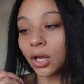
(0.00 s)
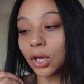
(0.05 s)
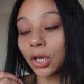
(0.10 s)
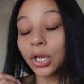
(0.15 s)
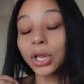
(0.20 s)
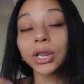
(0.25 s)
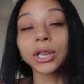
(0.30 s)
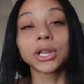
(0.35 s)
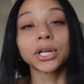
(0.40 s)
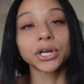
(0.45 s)

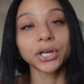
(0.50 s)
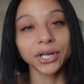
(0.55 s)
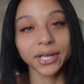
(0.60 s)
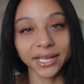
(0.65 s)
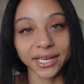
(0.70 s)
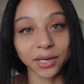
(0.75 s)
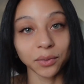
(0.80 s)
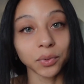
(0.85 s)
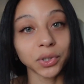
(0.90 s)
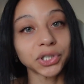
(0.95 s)

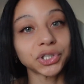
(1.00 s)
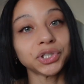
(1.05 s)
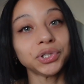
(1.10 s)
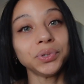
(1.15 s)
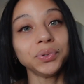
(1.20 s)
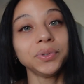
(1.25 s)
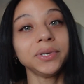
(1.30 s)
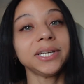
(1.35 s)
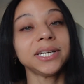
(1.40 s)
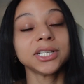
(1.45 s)
learning what
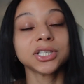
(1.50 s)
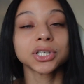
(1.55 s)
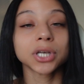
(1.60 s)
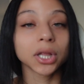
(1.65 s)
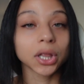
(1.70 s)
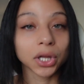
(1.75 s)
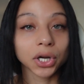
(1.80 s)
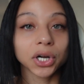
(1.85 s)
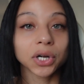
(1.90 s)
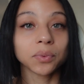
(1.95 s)
you need to
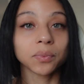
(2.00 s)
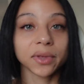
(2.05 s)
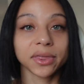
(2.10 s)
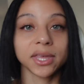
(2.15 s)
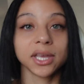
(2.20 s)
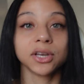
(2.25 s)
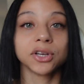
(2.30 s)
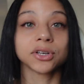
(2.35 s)
learn within